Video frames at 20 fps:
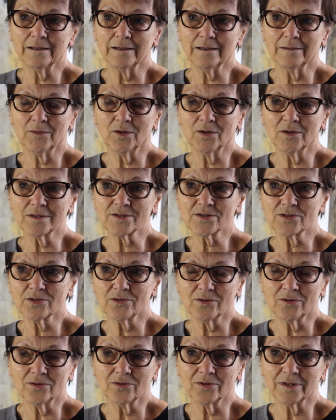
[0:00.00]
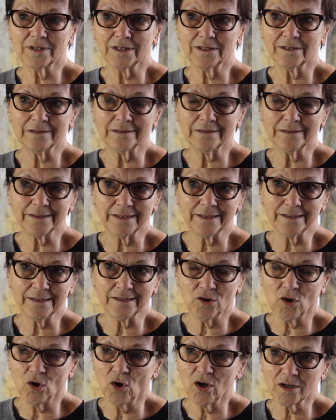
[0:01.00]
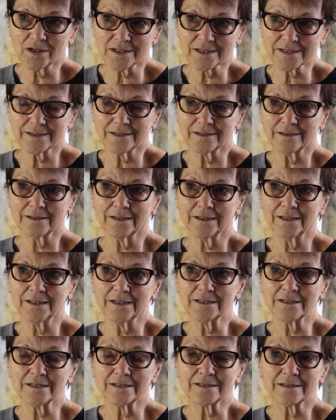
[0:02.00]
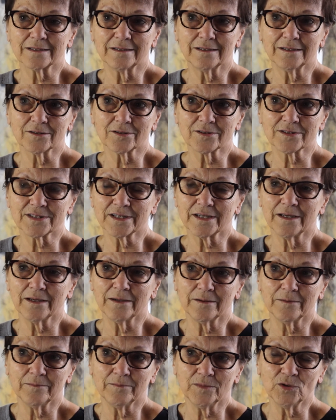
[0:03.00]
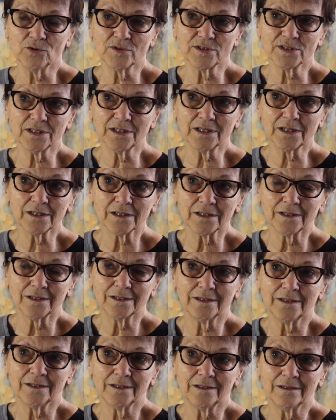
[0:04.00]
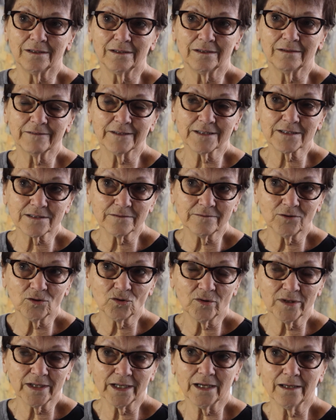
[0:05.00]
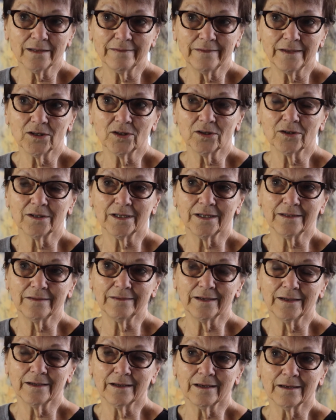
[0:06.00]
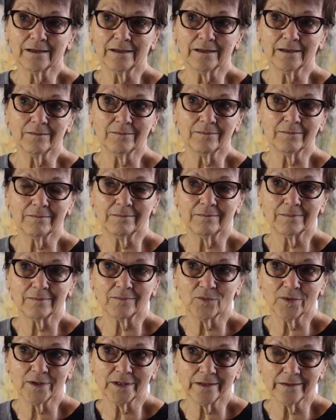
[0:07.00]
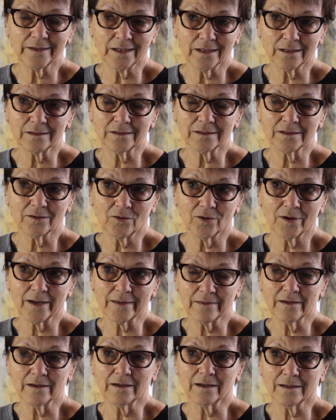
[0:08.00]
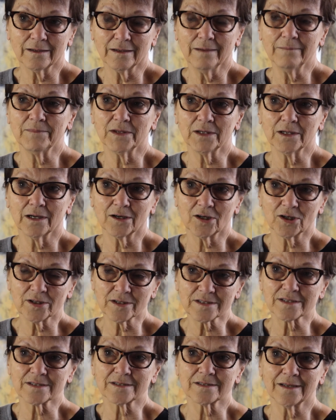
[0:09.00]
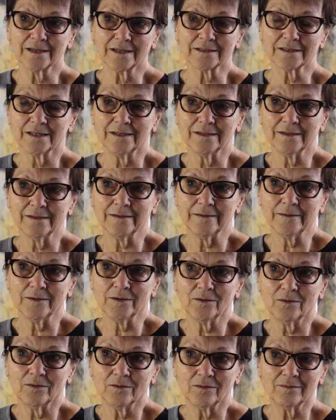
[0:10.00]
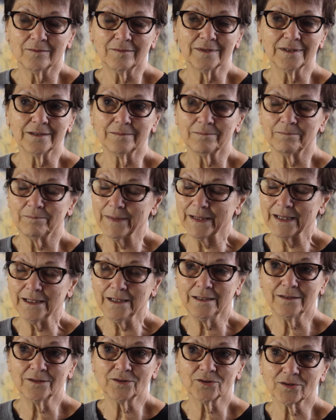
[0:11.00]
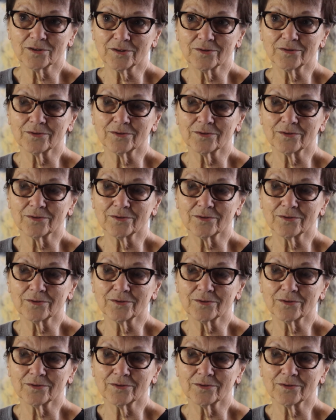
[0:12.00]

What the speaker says: am also late in August, I think it is, there's a music festival going on there, and then I am one of the artists, or I think I am the artist that will paint or